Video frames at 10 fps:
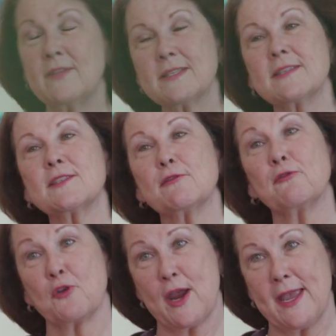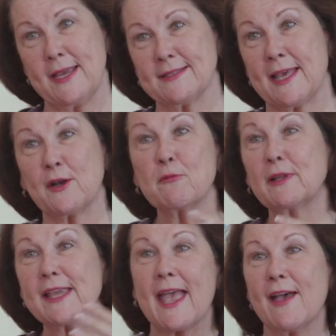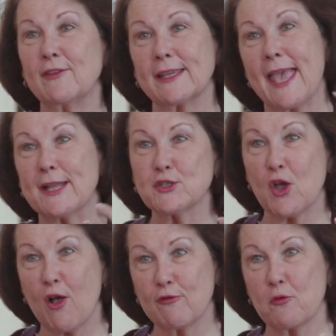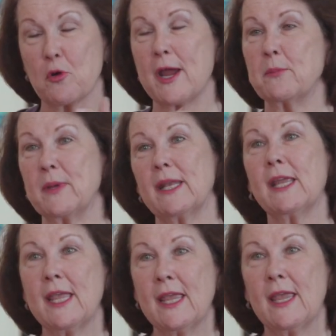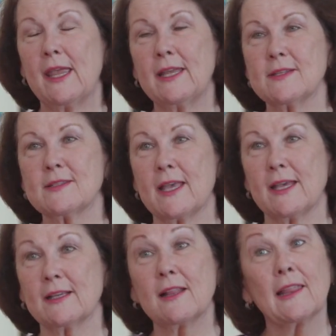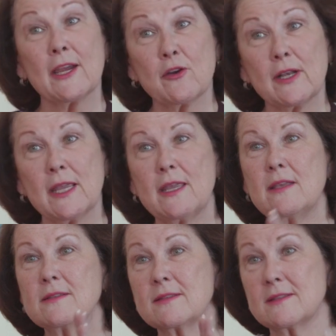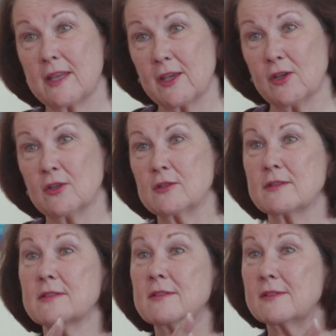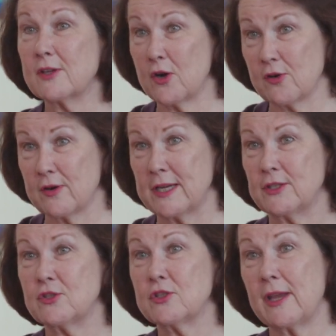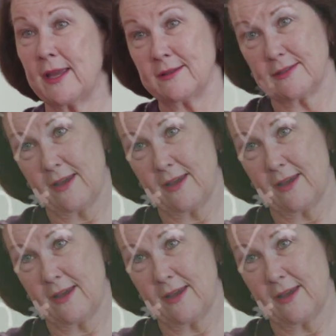and this is a phrase, I don't really have a catch-all for it, but it's clarity, skills, courage, and